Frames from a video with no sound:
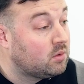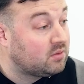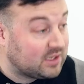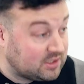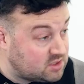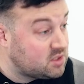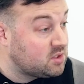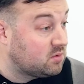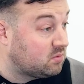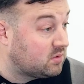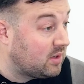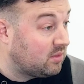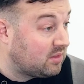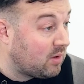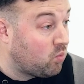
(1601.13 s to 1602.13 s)
They do.
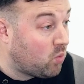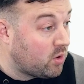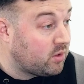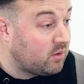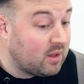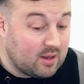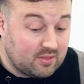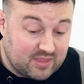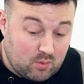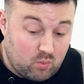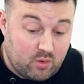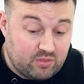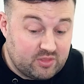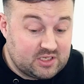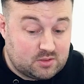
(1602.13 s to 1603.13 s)
They
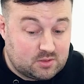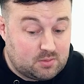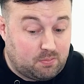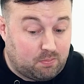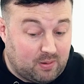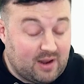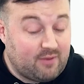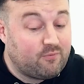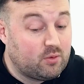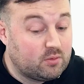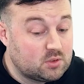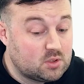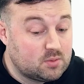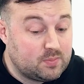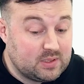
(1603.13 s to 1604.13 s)
want this platform
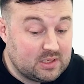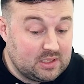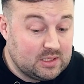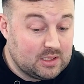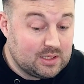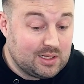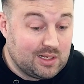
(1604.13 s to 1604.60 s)
to be